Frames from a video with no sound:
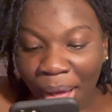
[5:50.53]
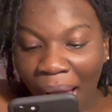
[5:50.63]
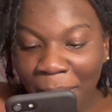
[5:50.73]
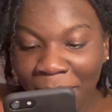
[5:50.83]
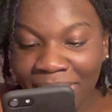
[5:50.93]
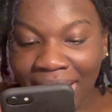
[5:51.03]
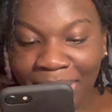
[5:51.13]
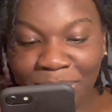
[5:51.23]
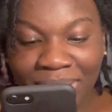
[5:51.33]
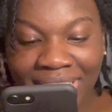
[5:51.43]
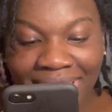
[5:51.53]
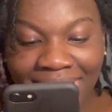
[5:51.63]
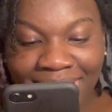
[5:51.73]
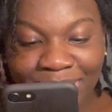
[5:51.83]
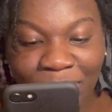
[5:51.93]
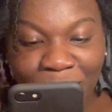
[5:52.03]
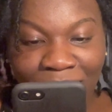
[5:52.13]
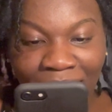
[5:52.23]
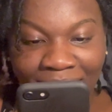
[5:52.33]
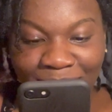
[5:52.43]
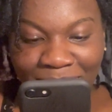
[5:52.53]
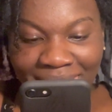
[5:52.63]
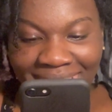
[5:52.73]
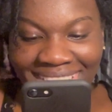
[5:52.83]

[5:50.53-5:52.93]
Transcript: I'm gonna be like, please don't block me.